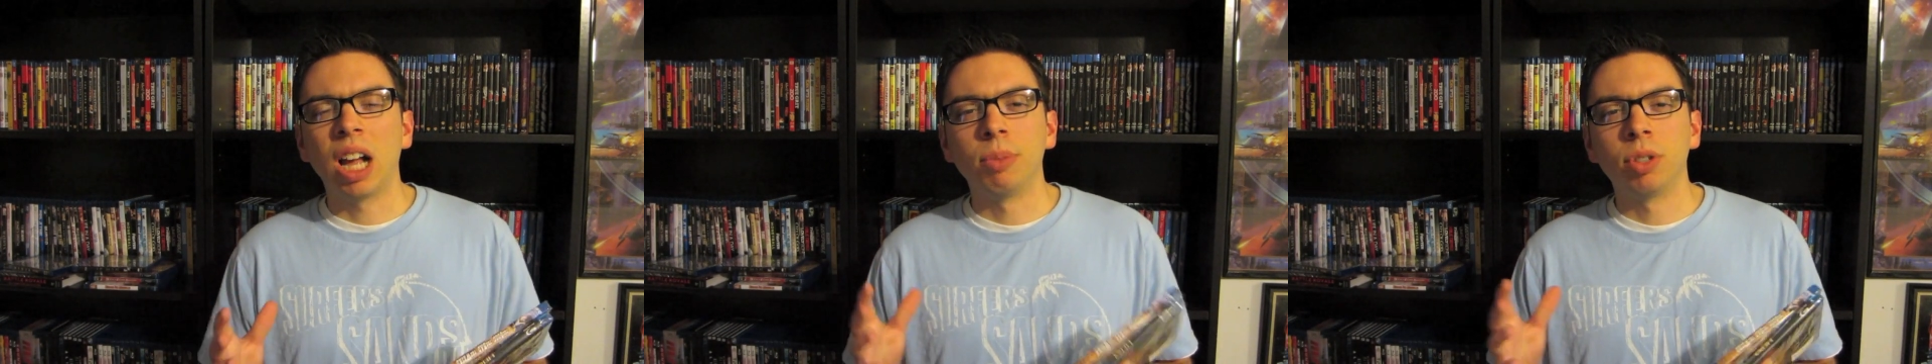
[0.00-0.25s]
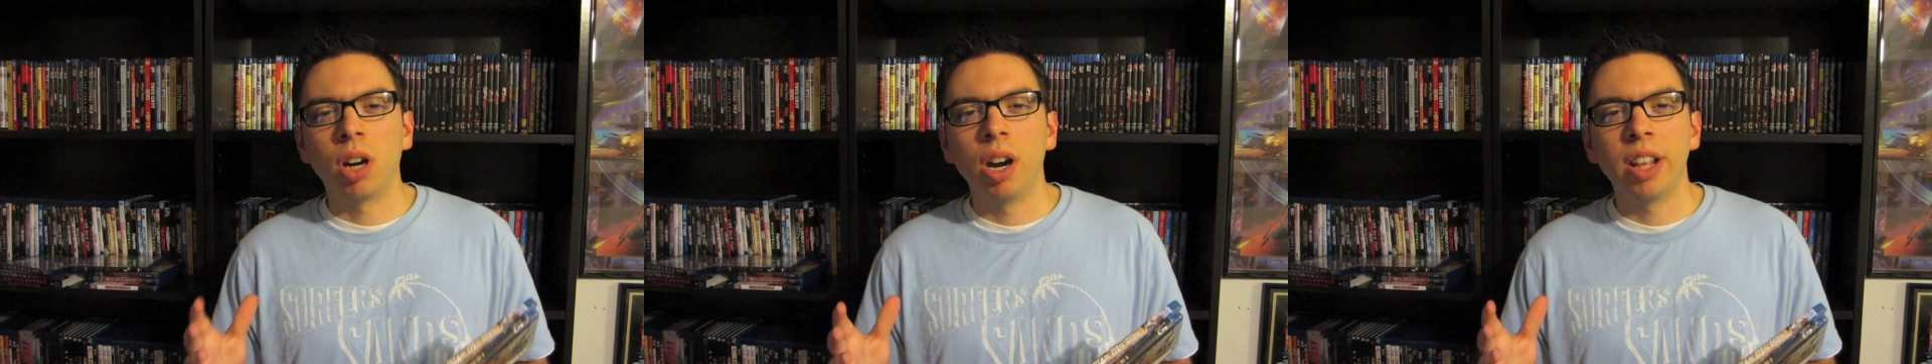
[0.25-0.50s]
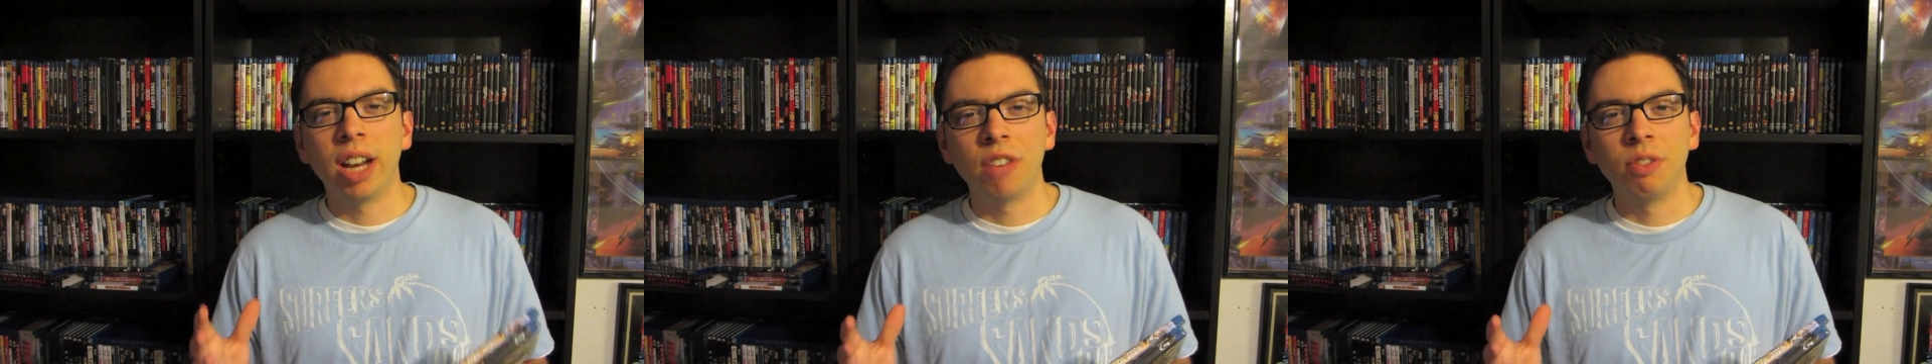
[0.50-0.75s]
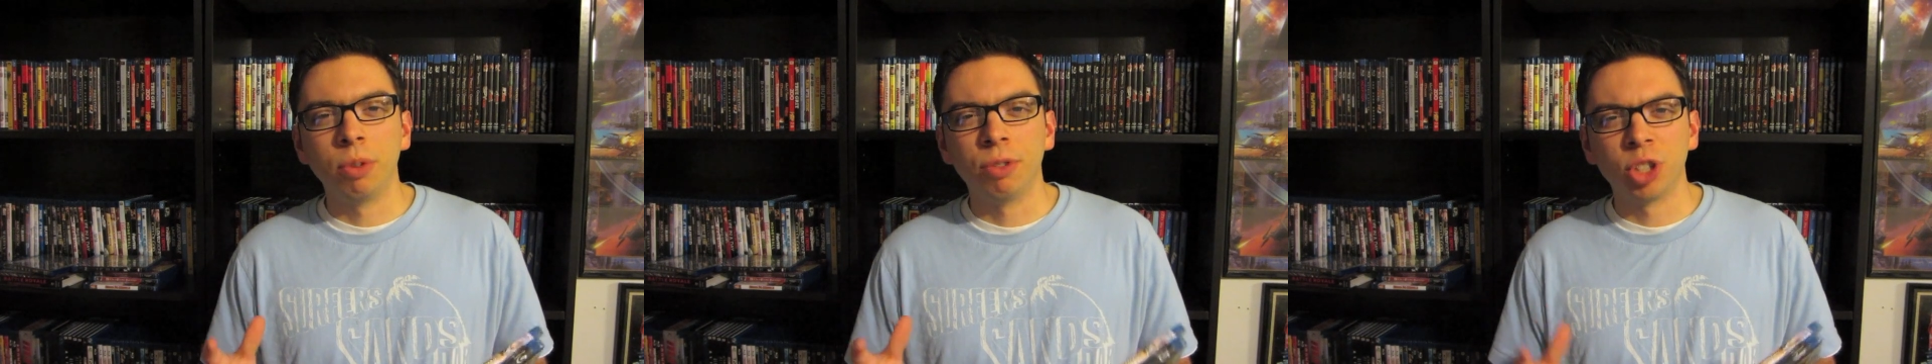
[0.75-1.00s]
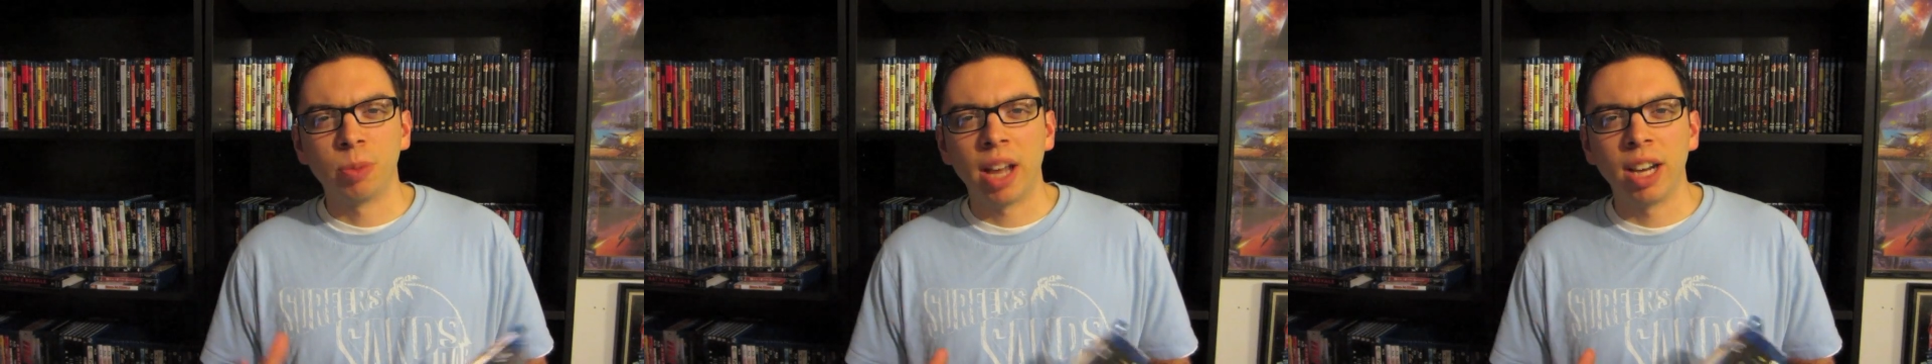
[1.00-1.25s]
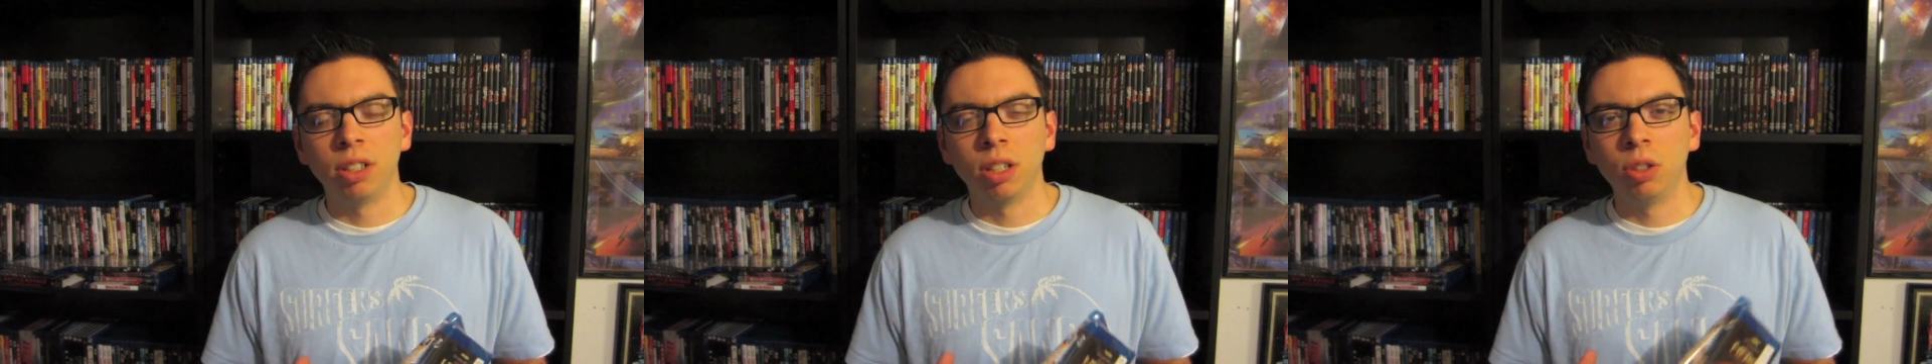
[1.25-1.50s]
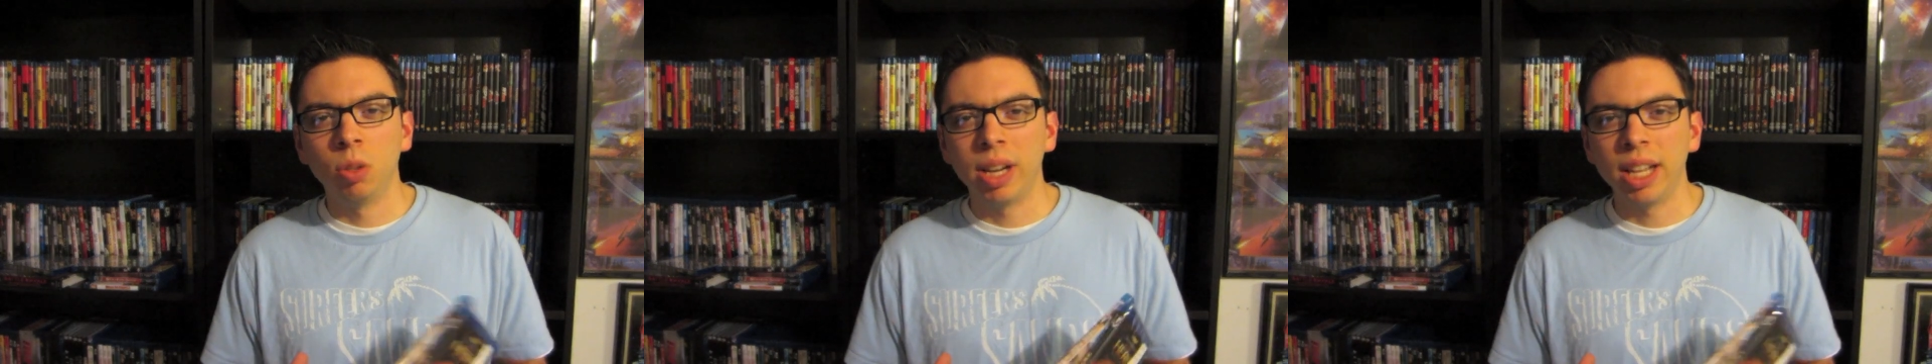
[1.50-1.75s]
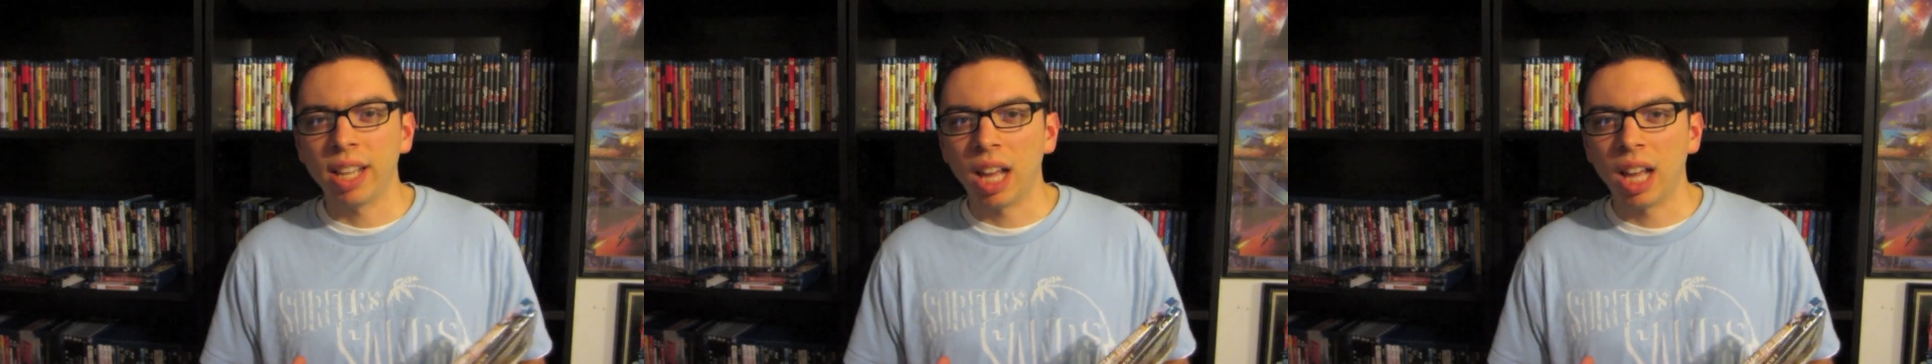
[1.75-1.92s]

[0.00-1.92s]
I'm sorry that I haven't been responding to too many